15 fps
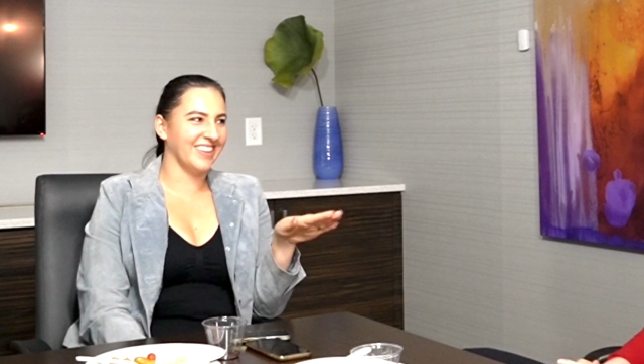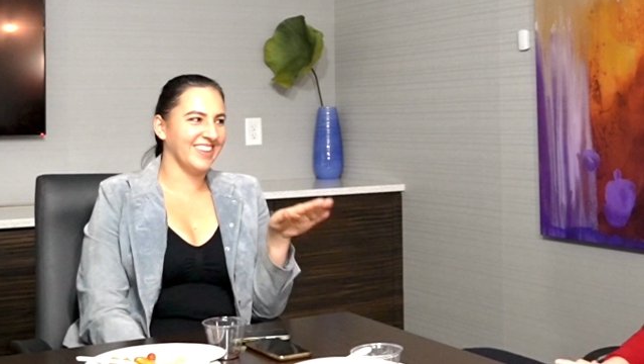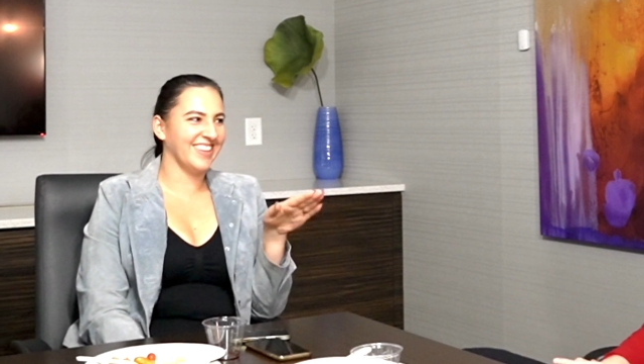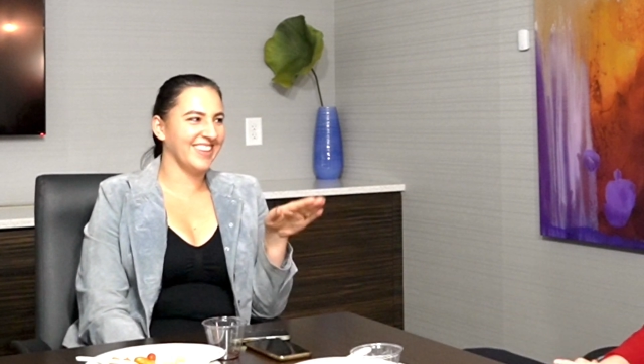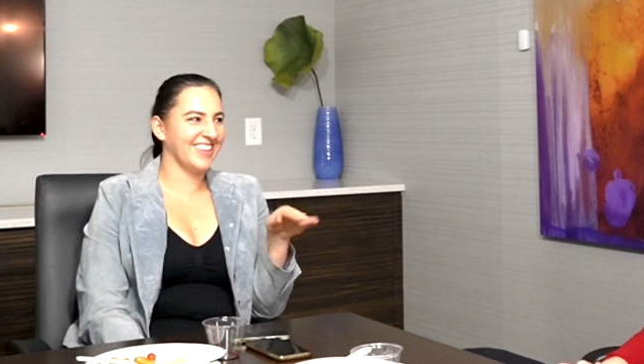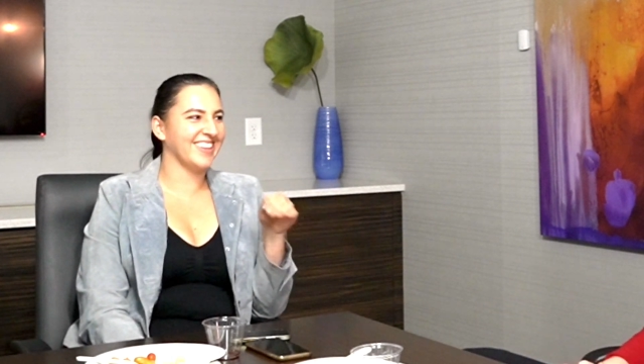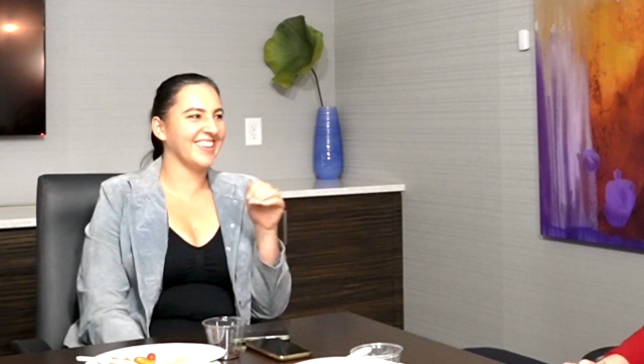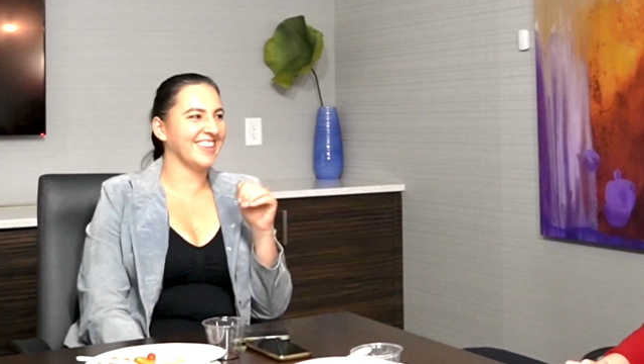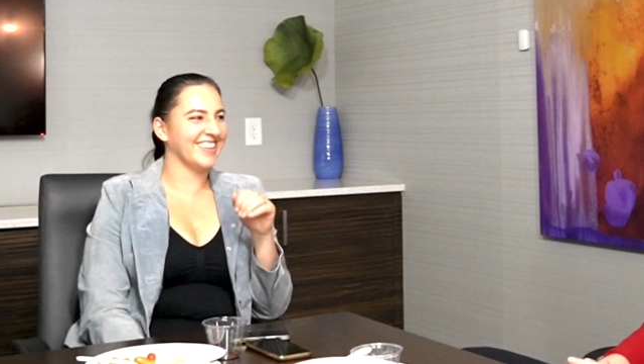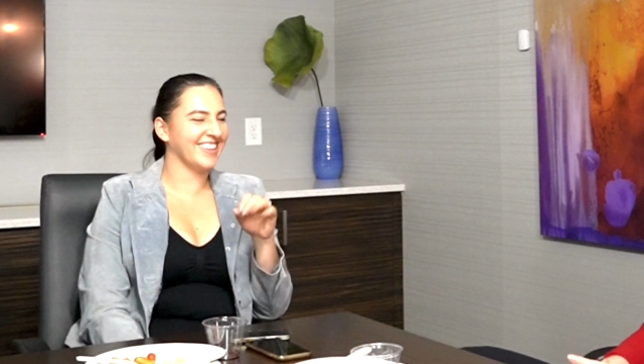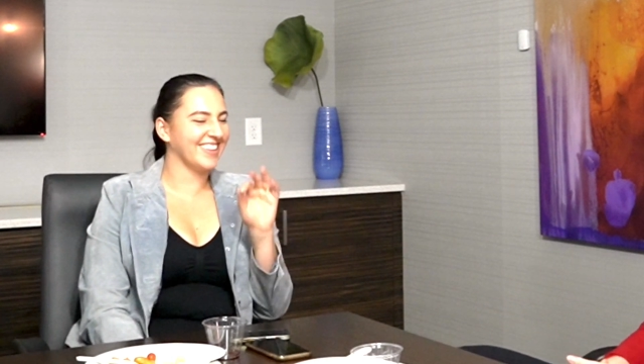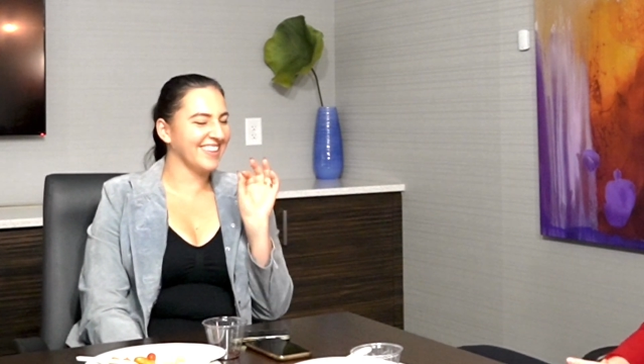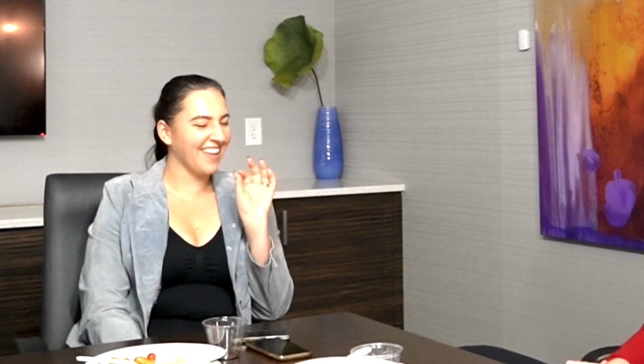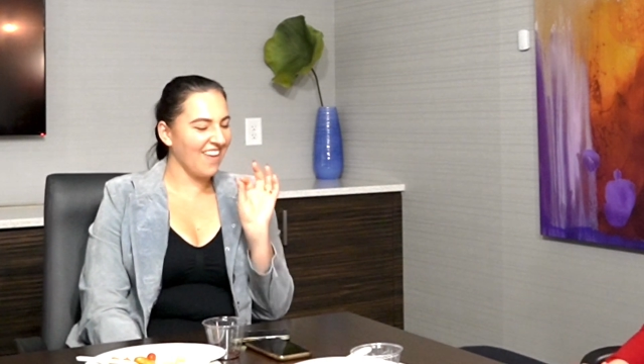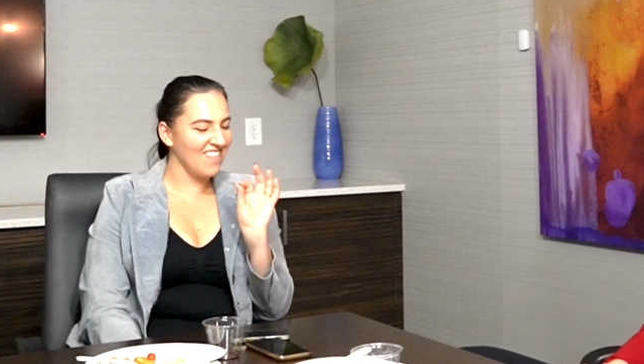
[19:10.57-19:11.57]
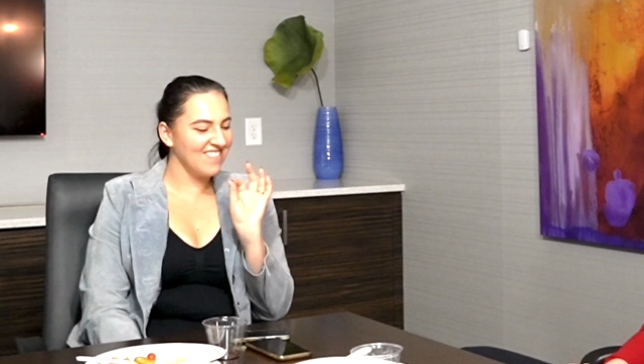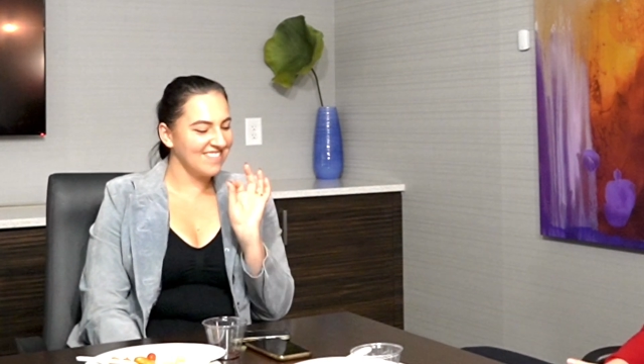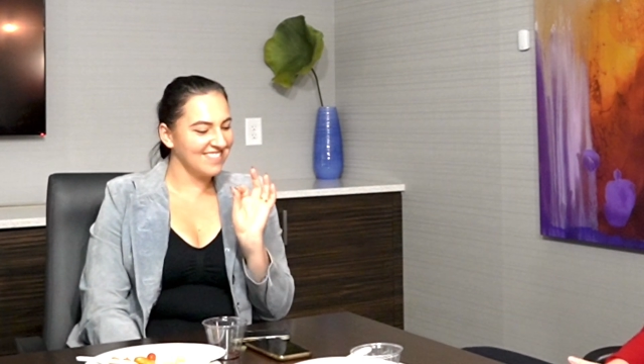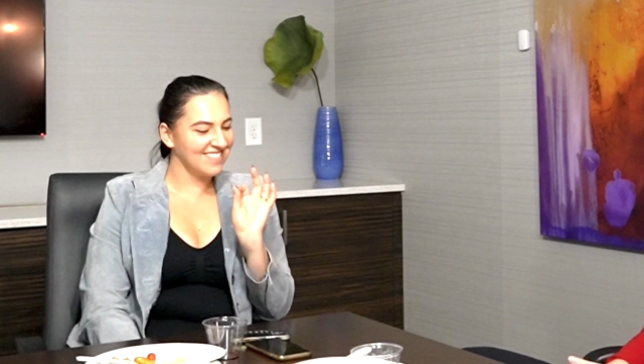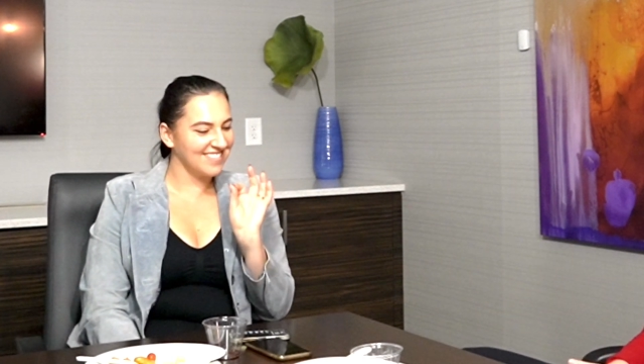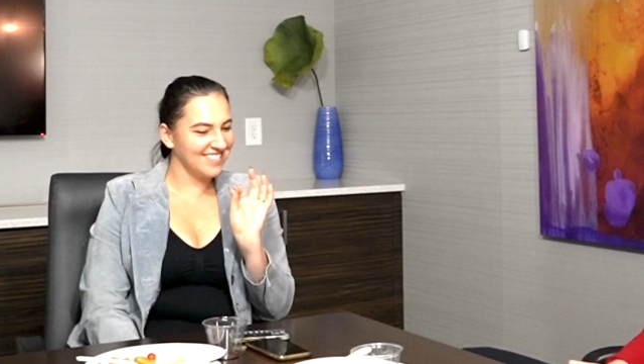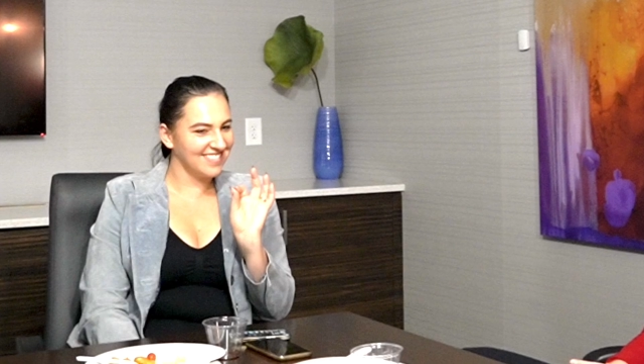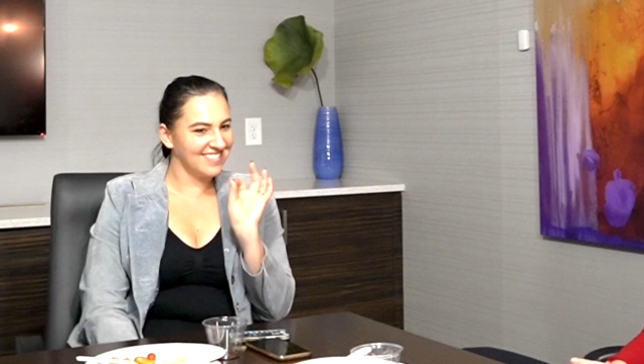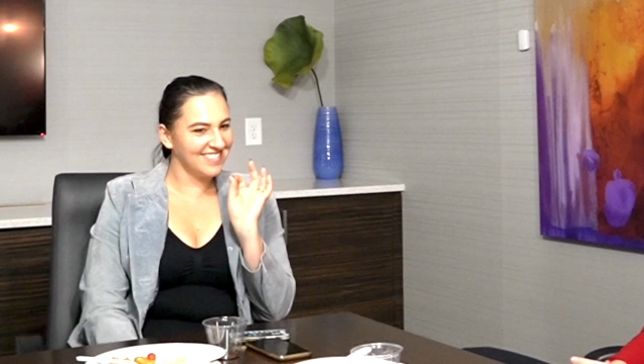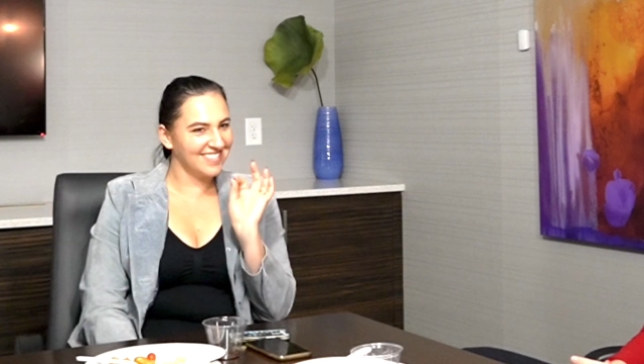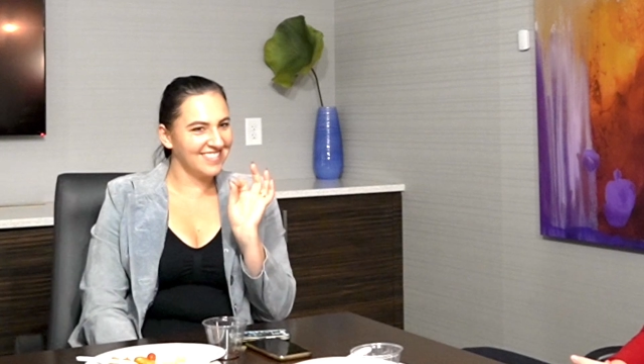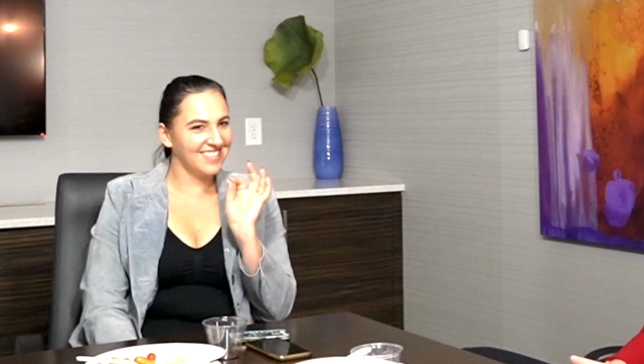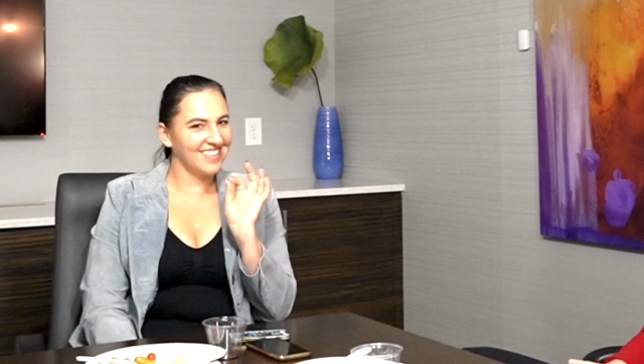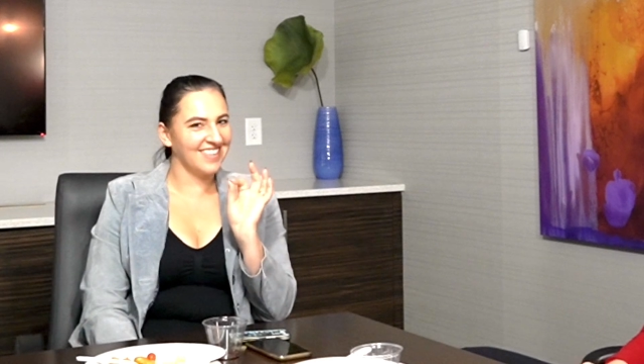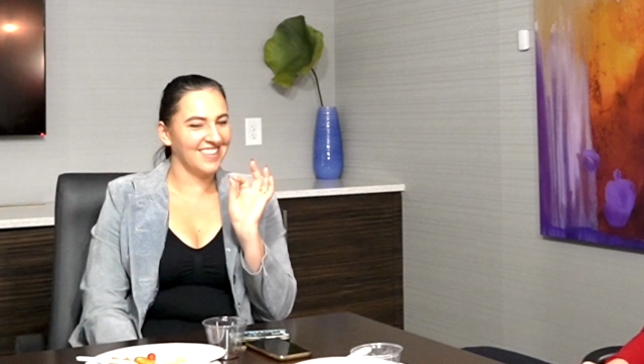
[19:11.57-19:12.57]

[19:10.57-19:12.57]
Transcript: Thank you. I try. So I